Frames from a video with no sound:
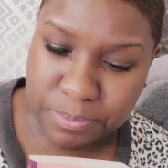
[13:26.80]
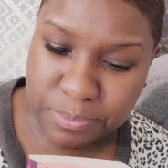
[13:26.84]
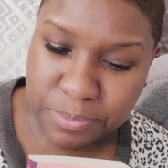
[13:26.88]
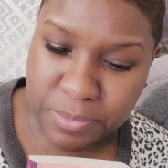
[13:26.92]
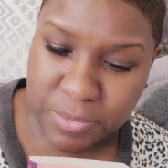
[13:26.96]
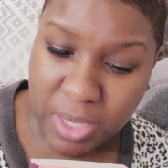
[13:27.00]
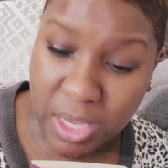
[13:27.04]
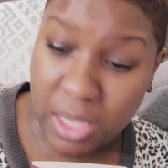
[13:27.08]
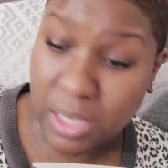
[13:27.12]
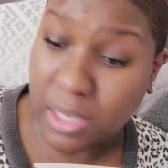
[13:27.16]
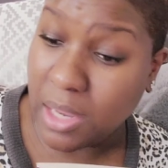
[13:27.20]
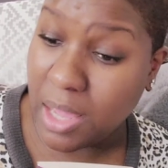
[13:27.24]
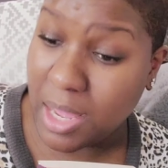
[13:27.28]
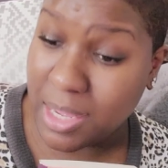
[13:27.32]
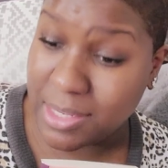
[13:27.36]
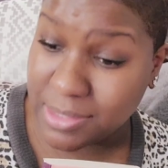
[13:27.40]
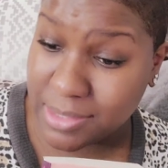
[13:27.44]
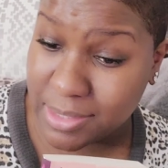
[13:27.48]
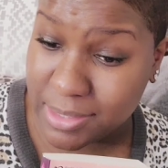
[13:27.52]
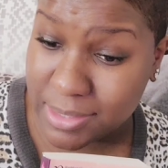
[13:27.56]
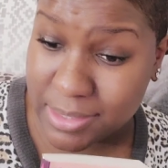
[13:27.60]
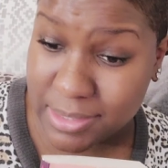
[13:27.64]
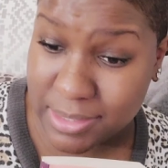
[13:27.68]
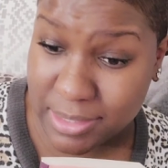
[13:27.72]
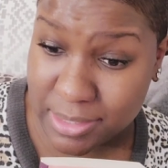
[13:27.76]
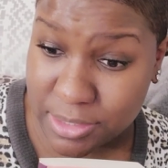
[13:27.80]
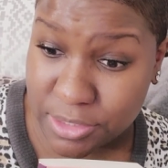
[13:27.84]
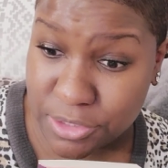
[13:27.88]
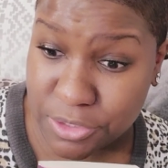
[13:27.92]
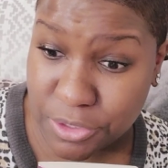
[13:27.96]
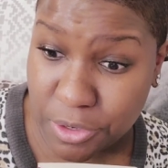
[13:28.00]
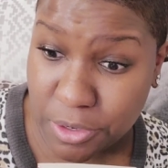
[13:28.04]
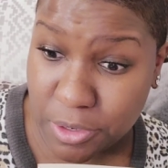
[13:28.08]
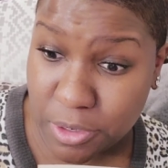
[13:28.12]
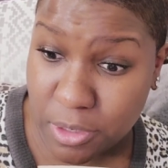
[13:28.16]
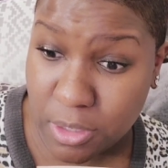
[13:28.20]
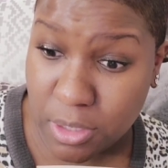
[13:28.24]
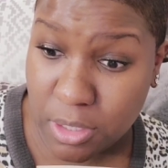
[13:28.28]
Alonza sends
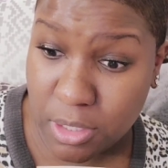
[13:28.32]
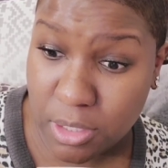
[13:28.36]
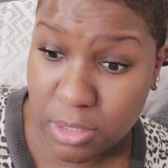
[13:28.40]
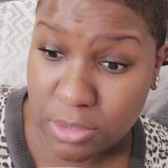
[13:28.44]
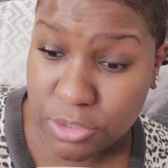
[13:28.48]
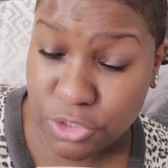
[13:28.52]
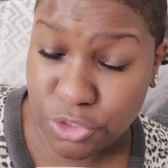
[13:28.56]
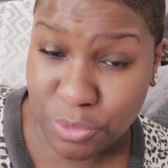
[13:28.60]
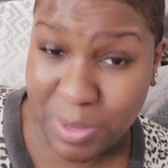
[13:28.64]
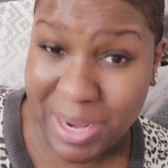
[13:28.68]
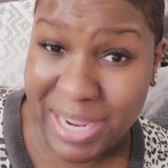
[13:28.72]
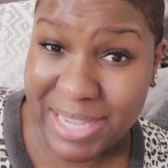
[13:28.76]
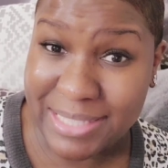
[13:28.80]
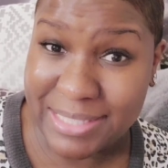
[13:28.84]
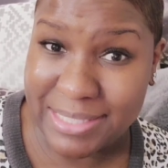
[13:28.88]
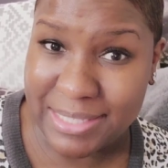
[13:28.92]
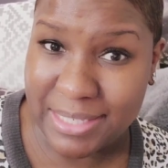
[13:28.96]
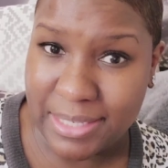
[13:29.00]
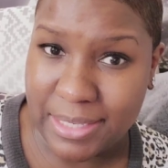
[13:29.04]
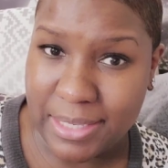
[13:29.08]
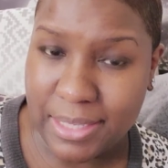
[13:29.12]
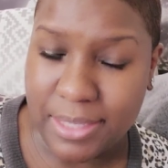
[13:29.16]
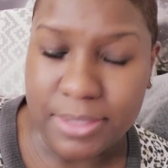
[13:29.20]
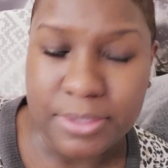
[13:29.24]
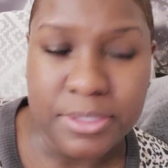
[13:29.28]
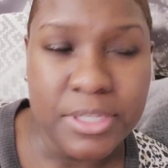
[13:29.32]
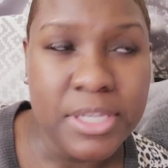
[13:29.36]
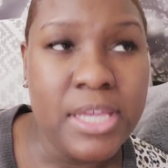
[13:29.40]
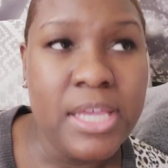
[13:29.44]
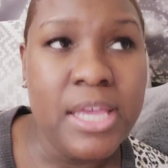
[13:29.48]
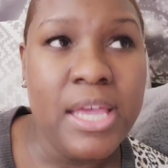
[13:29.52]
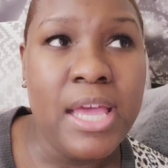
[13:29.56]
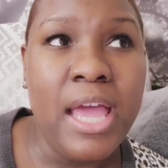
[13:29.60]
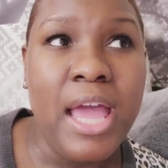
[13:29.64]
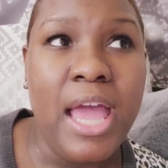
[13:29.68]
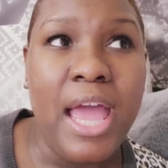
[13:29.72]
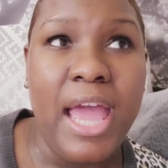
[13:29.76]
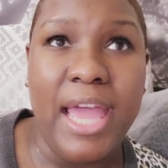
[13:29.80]
her a train ticket,
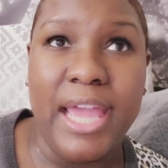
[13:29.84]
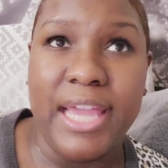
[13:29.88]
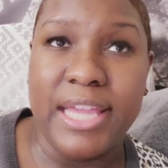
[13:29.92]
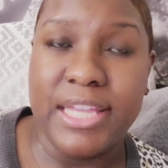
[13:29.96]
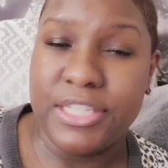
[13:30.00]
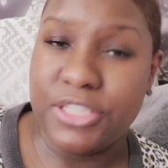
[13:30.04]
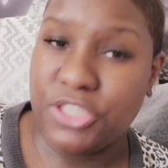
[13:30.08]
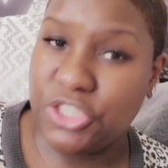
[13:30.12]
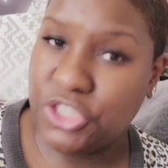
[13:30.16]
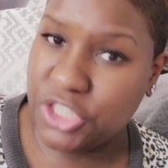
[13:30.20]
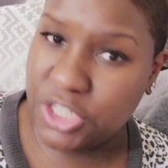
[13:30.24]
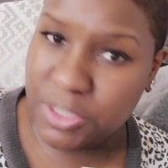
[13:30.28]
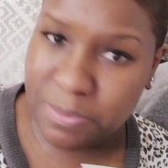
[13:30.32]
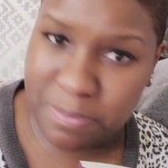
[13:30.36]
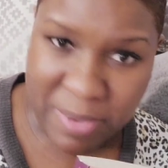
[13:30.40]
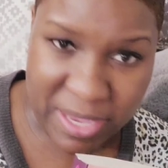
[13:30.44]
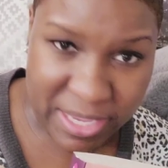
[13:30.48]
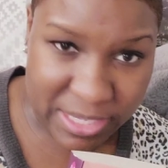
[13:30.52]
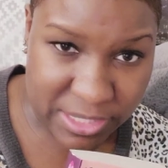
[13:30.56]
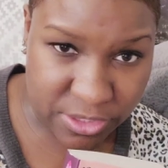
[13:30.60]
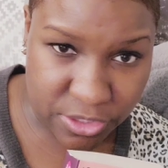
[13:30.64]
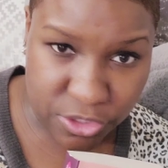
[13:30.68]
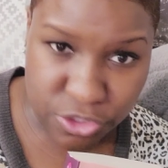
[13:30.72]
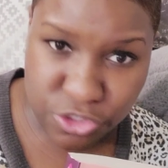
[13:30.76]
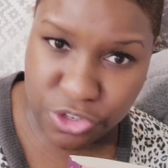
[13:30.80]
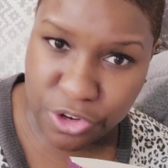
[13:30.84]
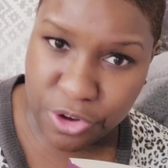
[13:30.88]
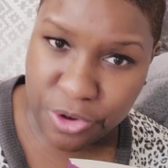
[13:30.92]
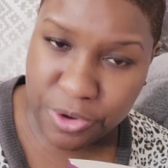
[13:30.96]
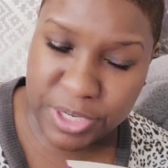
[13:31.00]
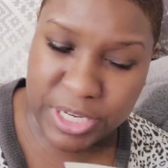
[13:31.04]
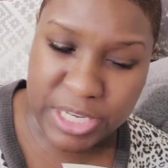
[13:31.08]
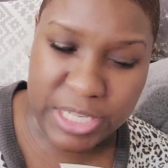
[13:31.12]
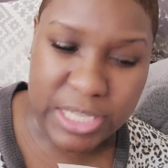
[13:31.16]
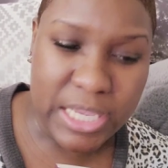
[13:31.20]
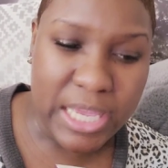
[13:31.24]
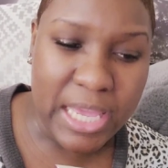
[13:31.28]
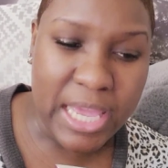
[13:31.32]
and she makes the
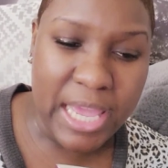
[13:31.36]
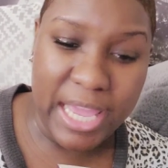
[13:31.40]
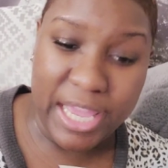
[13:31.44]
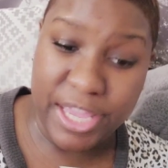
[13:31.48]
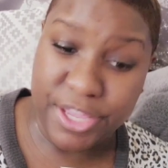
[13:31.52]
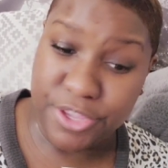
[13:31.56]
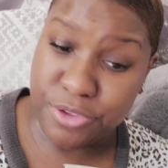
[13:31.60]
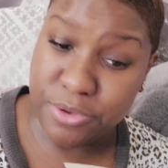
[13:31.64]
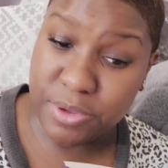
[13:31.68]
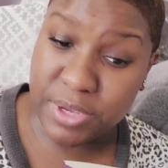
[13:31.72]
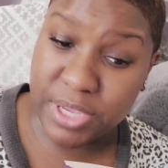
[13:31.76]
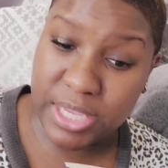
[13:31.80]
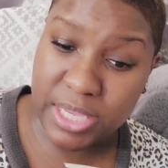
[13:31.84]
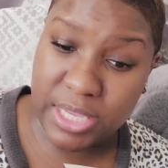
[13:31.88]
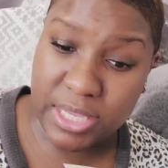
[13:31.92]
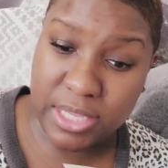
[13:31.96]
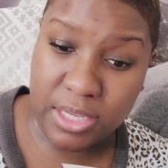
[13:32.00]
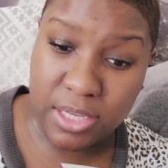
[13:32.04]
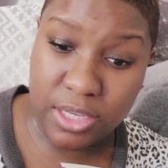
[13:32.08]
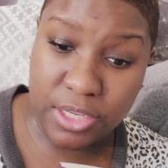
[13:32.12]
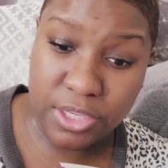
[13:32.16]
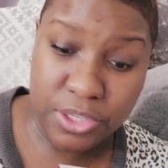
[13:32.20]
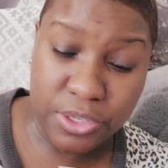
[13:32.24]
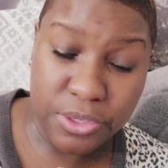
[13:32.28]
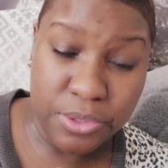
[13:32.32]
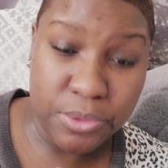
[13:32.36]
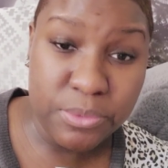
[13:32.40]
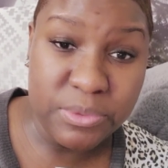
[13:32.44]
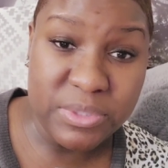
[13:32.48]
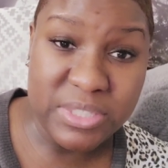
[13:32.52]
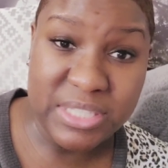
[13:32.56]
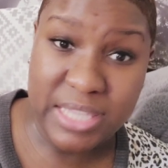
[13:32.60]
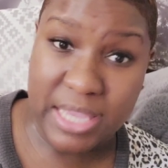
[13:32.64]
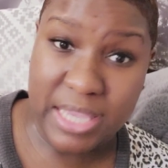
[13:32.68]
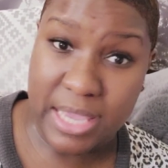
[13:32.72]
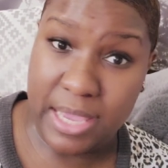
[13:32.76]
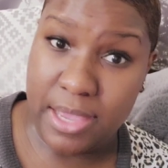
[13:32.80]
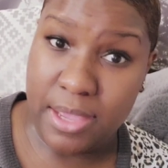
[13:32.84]
journey. And you get a cute
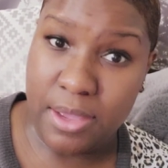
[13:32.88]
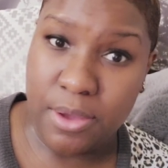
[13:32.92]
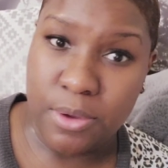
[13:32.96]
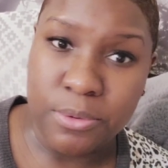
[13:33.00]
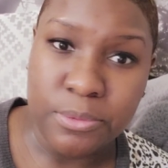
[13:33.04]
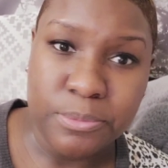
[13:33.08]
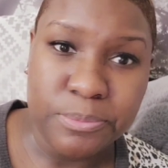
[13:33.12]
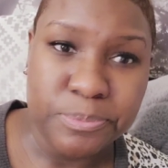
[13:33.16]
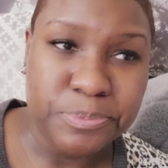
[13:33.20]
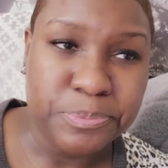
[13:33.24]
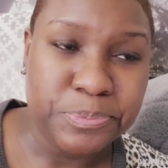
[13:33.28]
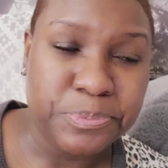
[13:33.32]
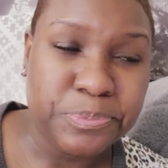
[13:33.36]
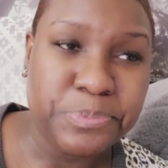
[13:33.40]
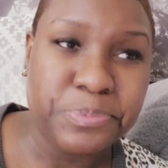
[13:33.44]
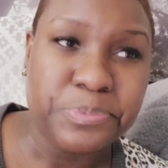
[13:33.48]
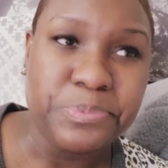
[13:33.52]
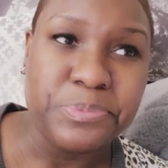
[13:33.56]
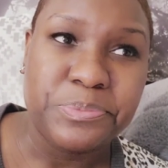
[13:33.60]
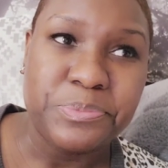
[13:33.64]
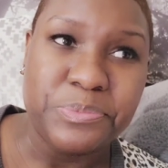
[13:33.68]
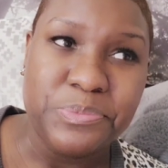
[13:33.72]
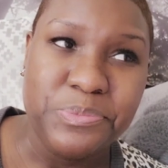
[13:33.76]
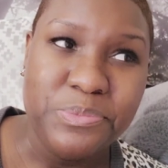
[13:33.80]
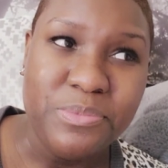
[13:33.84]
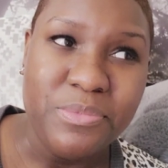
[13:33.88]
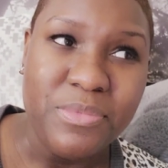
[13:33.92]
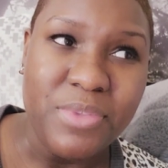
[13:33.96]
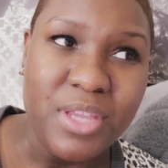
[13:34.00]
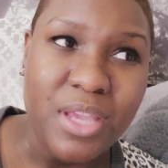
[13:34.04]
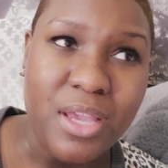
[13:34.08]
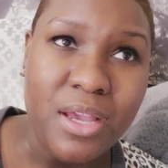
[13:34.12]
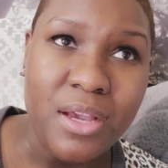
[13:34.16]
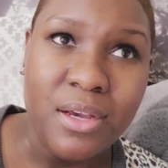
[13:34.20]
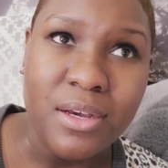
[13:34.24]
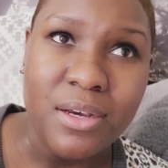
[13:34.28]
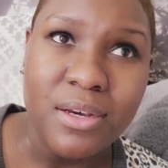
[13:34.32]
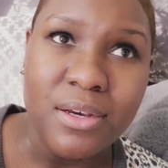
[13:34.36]
tale
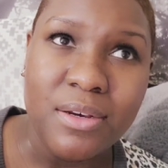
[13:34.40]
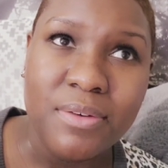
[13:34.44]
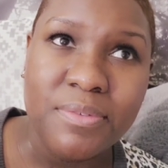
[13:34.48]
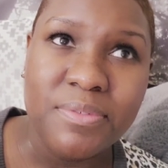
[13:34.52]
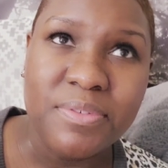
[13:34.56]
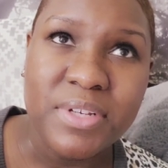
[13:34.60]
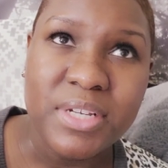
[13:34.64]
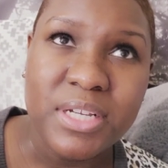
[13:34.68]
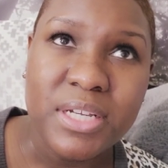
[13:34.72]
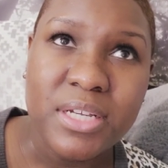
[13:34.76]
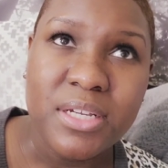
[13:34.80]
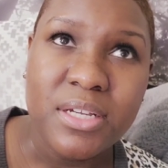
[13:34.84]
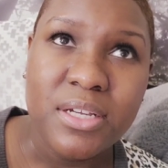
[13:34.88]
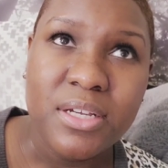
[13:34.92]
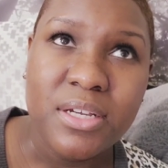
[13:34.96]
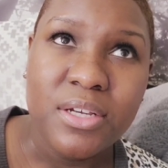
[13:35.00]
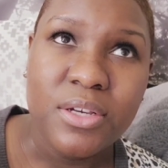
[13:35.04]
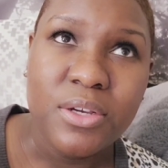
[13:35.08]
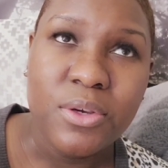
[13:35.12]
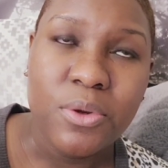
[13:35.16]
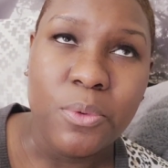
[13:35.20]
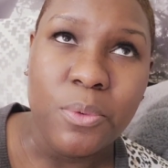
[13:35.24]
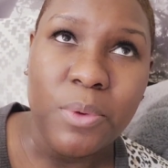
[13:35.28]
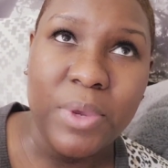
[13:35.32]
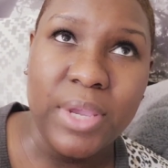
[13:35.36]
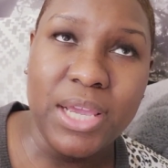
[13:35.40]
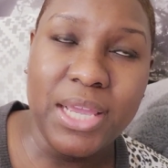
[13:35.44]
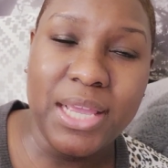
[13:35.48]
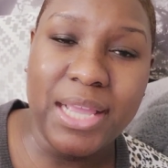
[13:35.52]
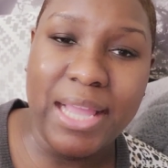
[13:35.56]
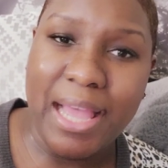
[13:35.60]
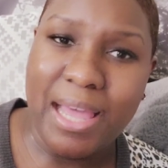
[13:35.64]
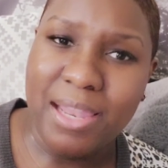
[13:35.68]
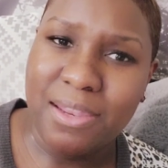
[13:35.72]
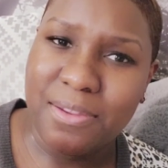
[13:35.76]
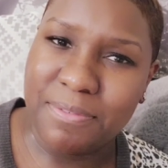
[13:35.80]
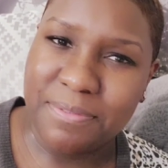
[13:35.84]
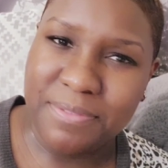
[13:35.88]
of Queen
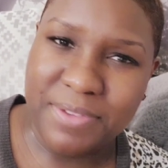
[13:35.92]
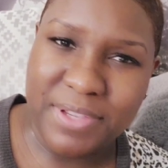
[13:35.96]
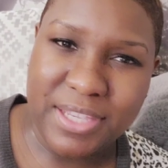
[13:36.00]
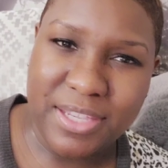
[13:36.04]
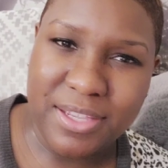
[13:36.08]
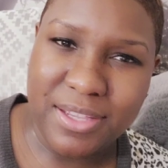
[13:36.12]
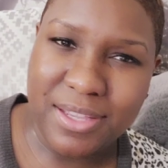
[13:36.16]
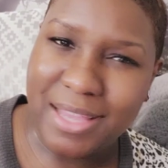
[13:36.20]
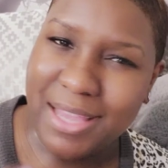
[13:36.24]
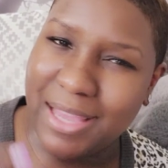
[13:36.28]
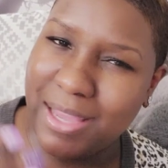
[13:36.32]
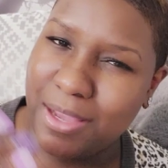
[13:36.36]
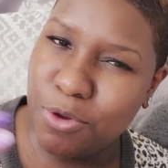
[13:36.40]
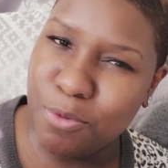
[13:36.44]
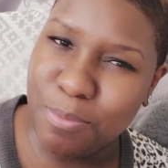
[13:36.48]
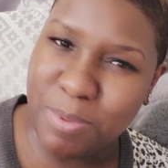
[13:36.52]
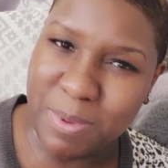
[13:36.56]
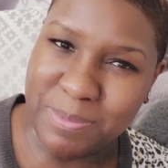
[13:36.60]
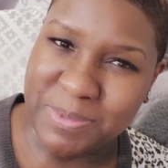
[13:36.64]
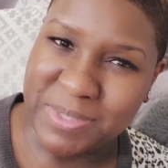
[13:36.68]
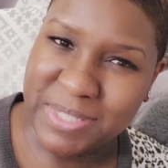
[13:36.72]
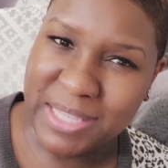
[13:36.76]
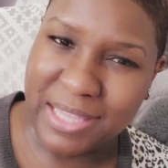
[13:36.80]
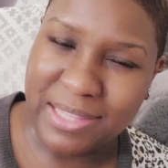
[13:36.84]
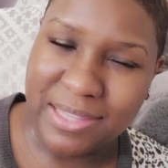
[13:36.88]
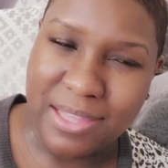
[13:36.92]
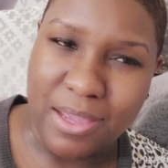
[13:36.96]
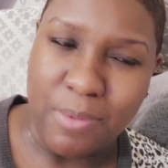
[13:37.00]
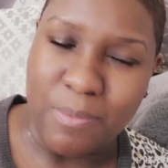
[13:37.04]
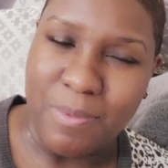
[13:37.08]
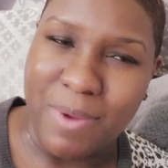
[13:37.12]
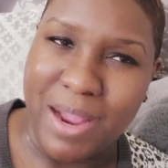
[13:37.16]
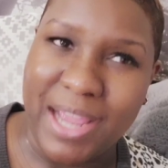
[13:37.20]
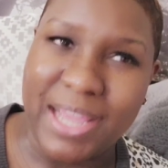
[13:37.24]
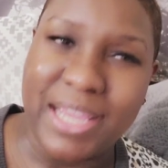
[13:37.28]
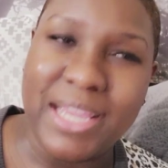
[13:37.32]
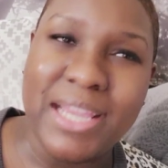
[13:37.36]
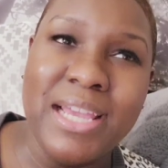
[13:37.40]
Calafia. I hope I'm saying that
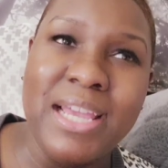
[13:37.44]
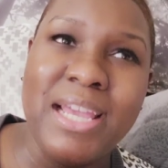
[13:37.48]
right.